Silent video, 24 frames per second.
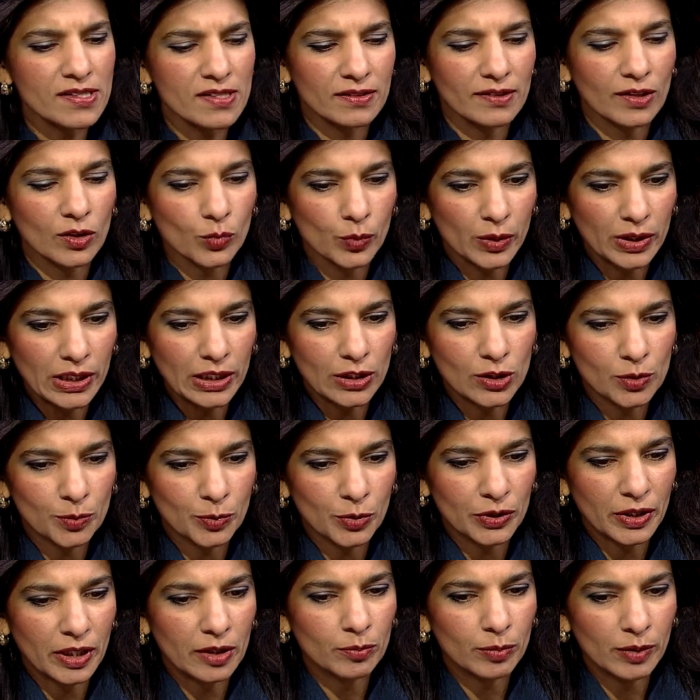it that we need to
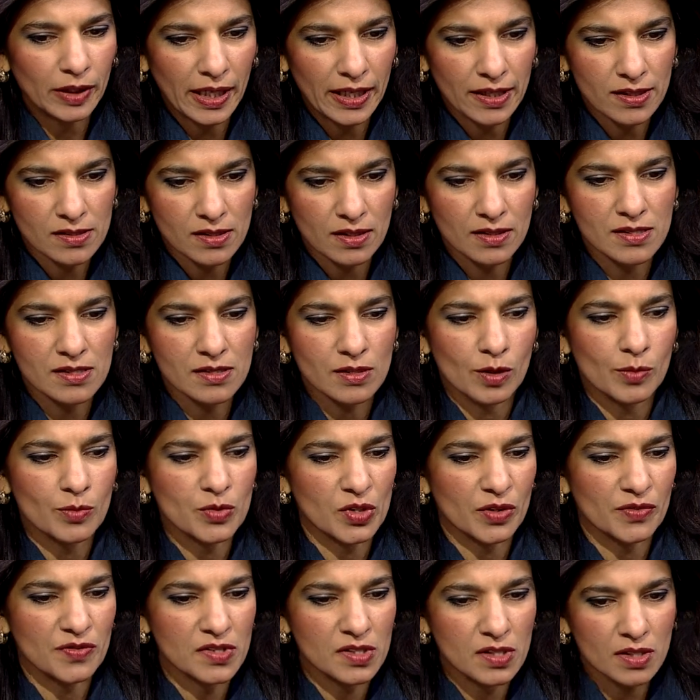put in place in terms
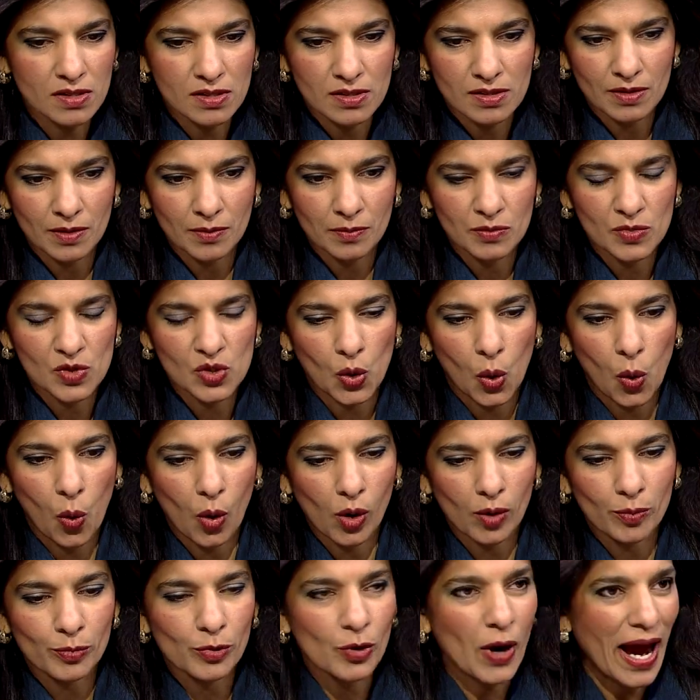of systems
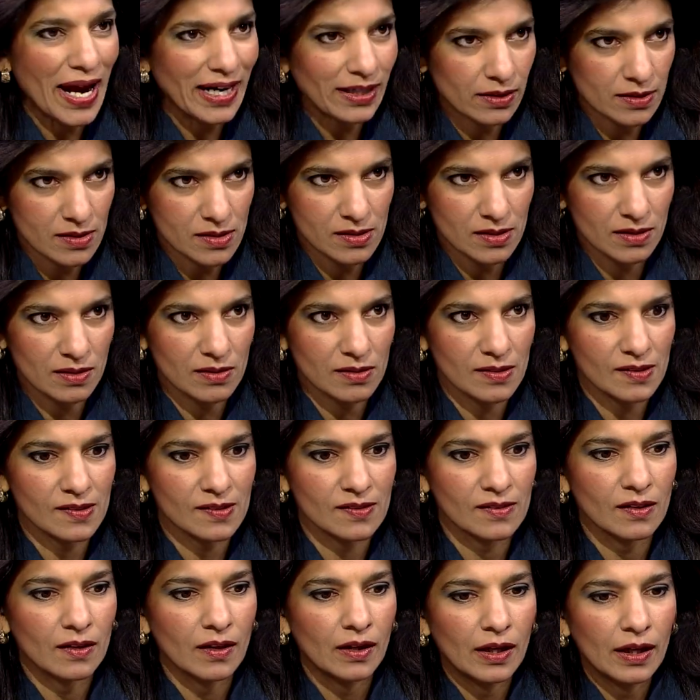or
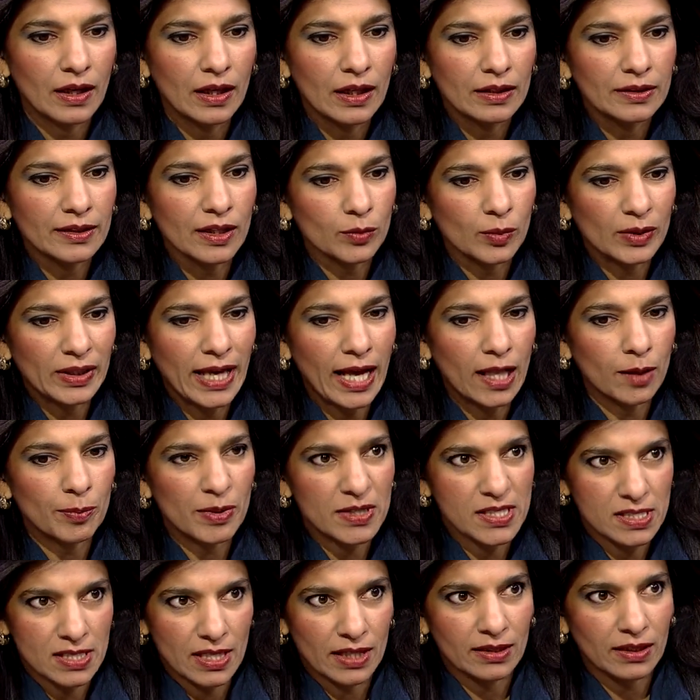practices that will help
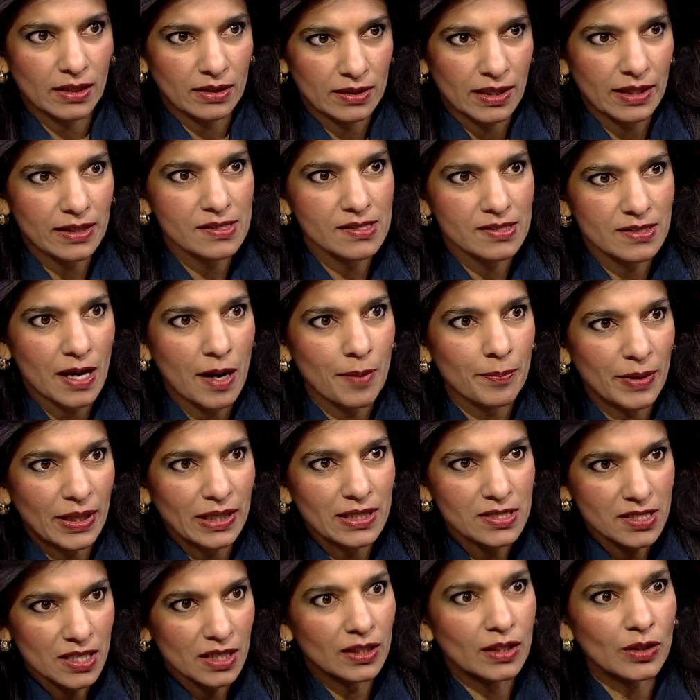us take that next step
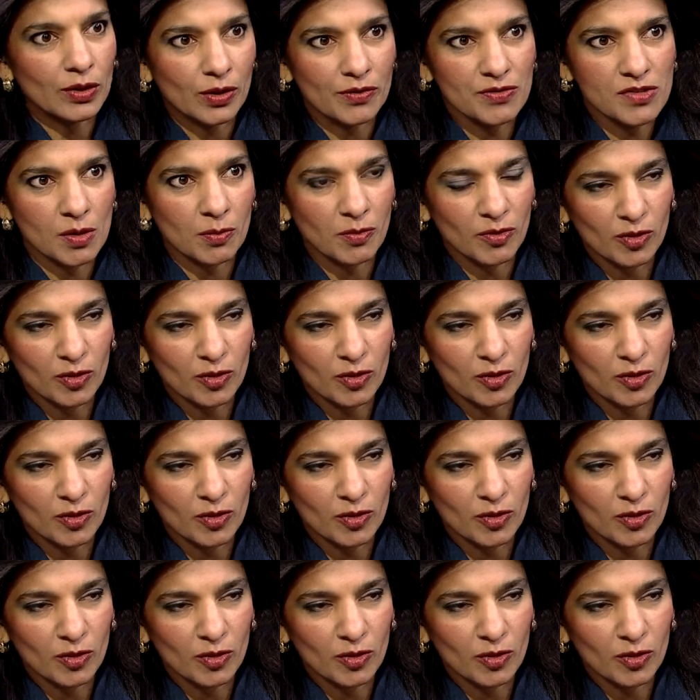and take care of some of